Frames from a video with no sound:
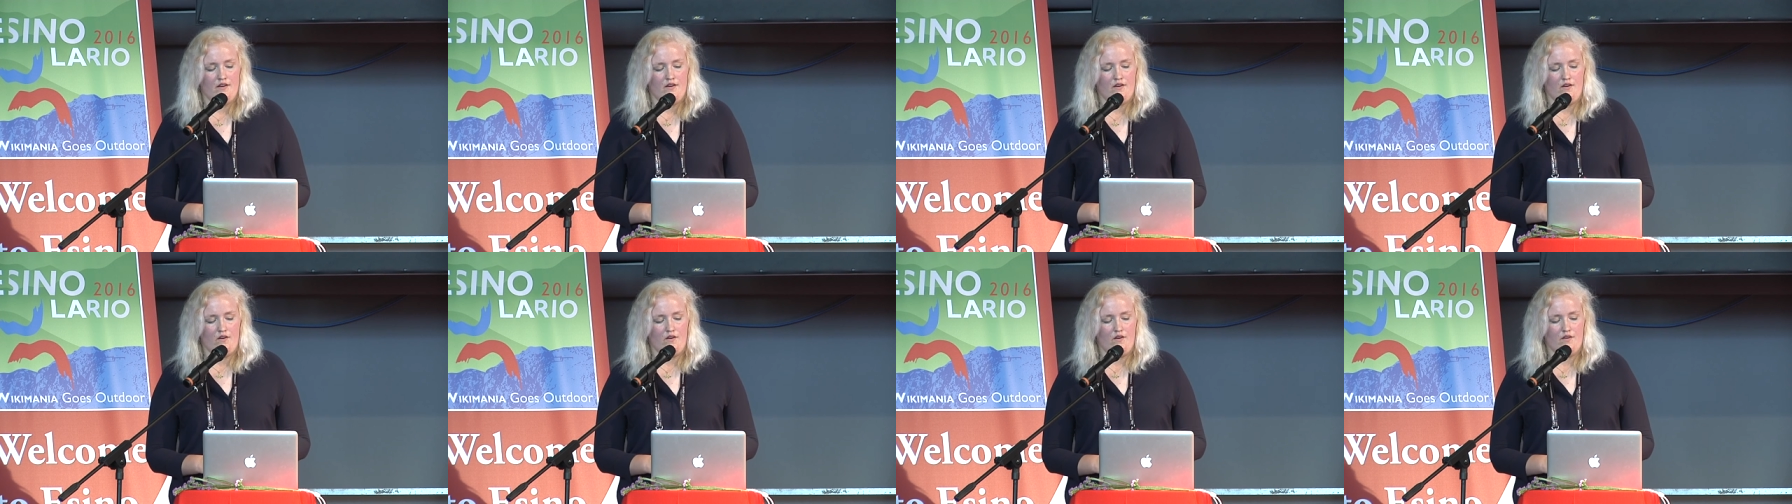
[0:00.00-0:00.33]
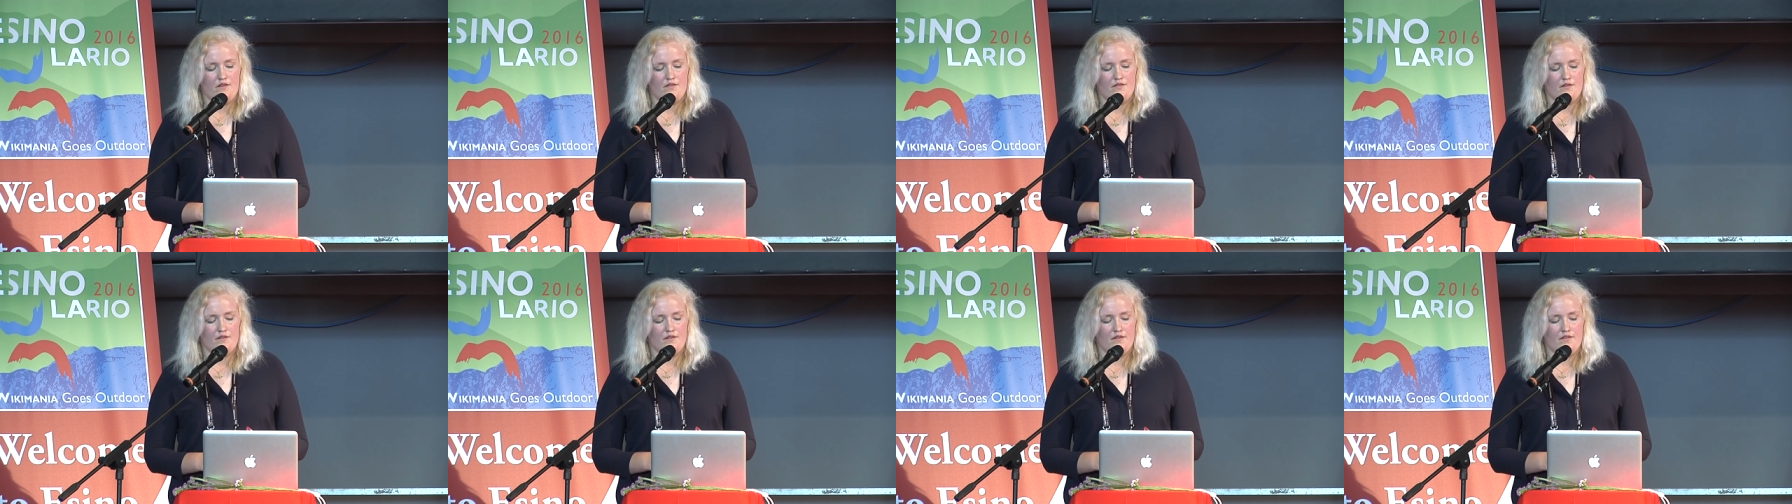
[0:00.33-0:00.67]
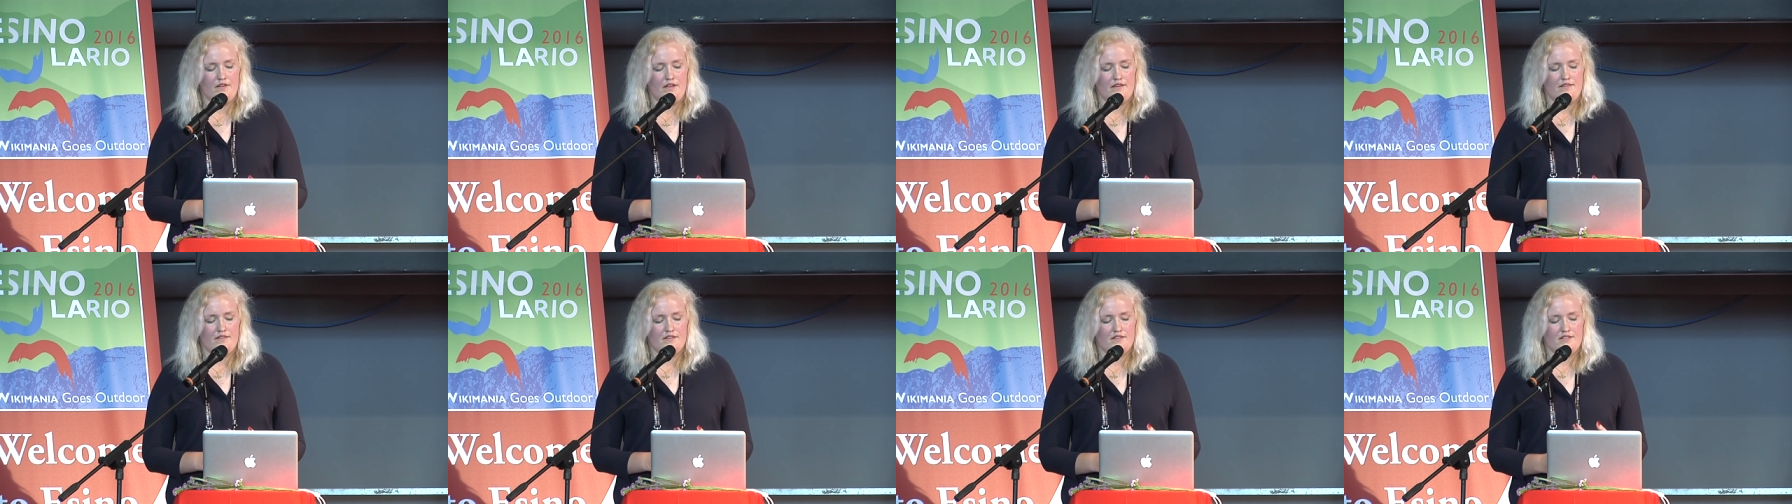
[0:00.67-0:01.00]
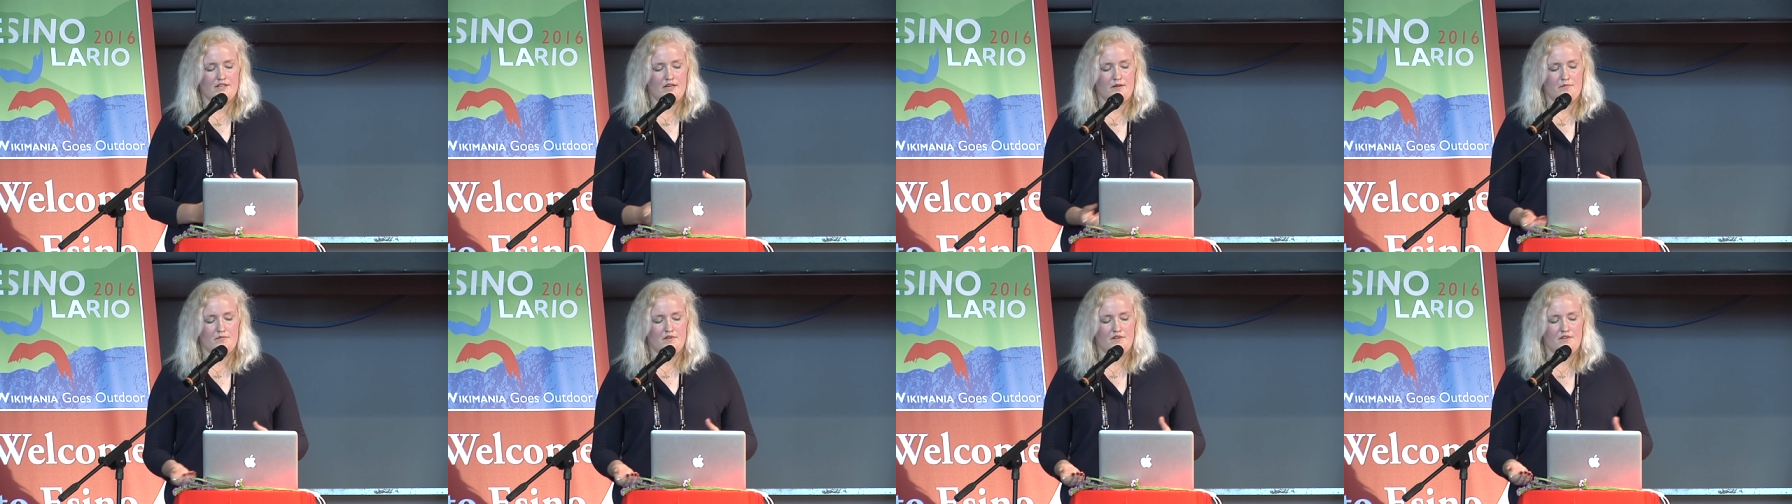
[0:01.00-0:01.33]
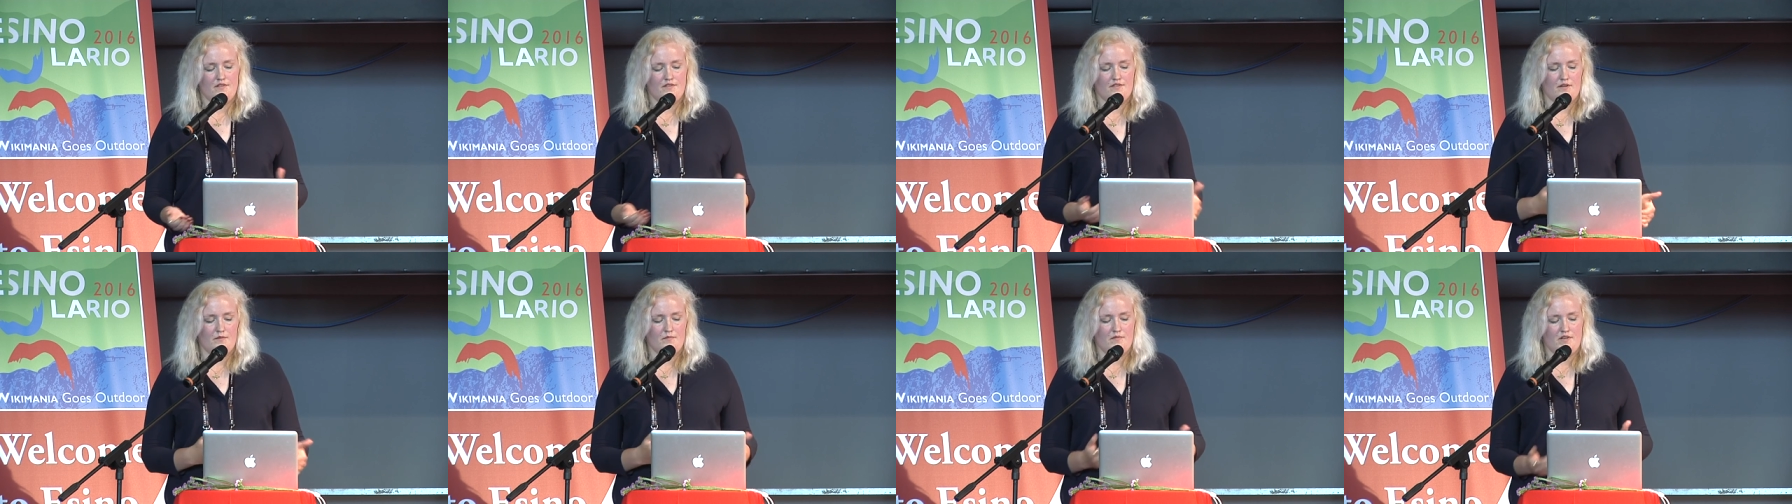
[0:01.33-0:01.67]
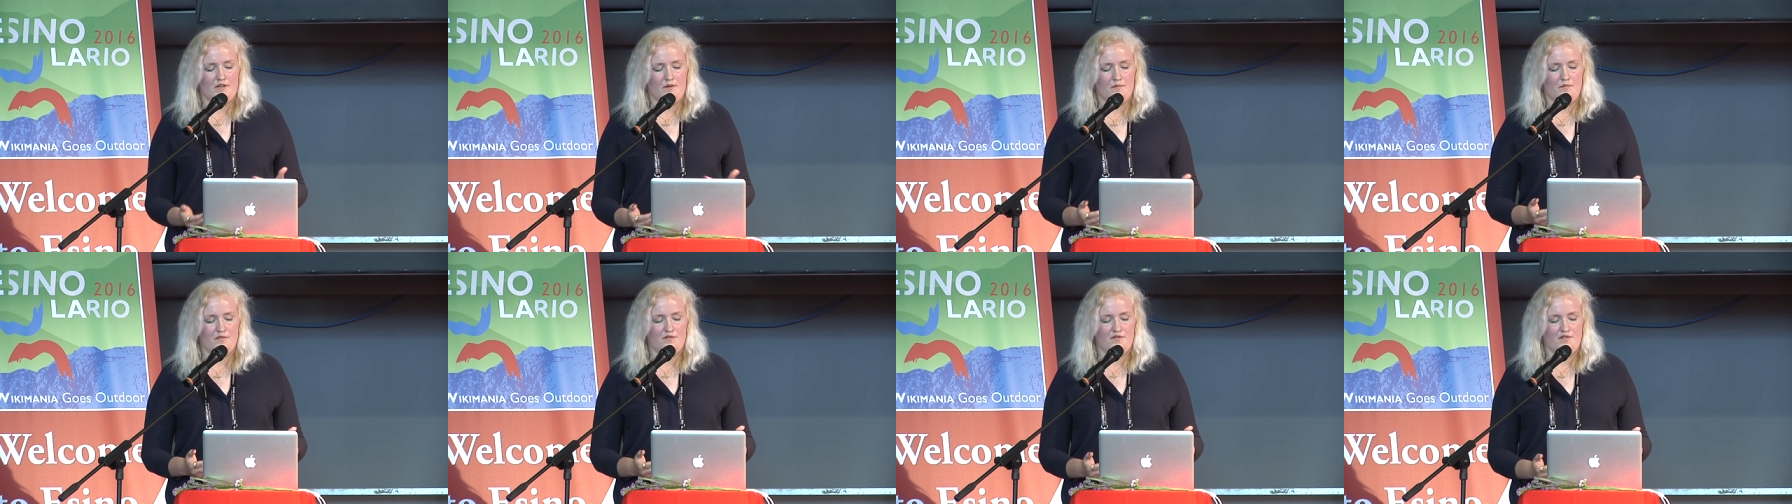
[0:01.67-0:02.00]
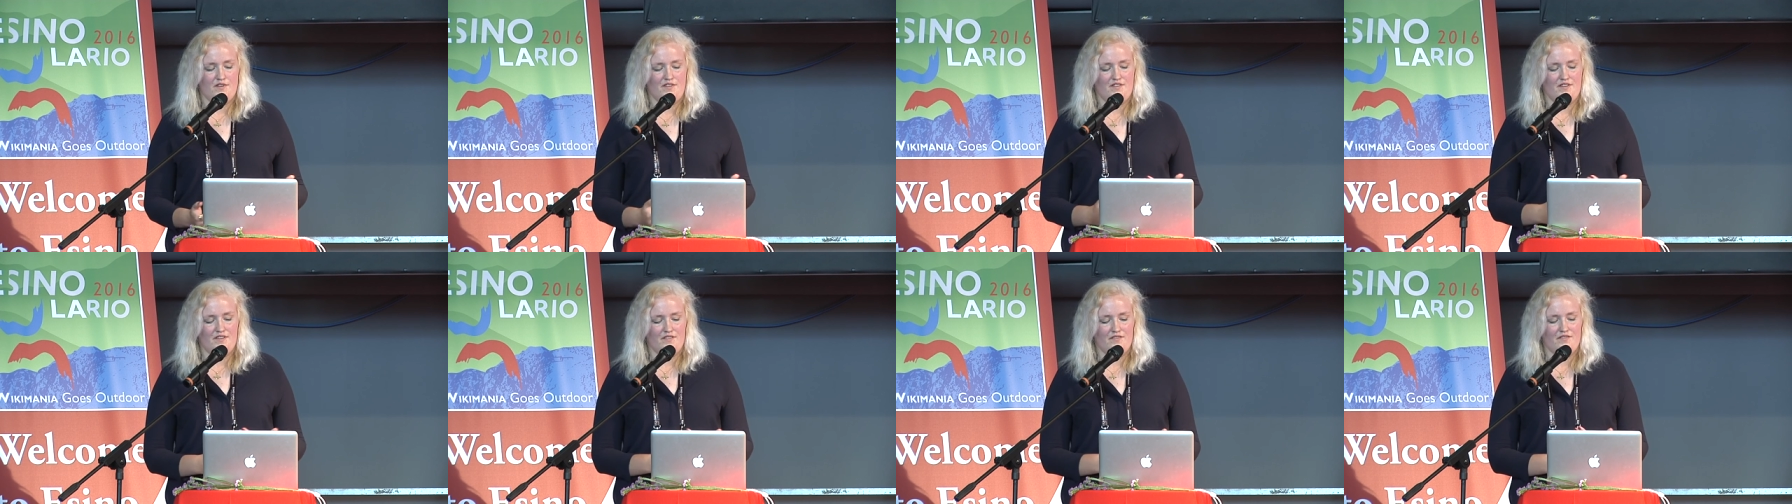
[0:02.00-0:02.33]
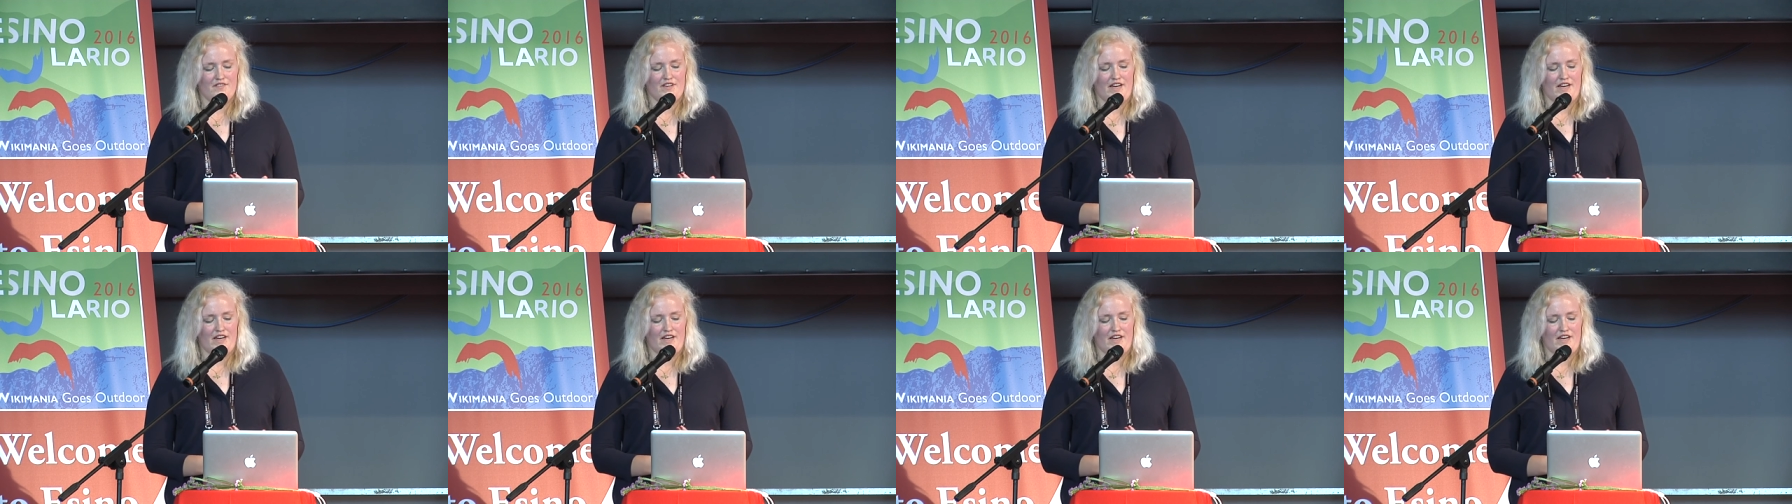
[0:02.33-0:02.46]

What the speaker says: Also, that the chapters sometimes receive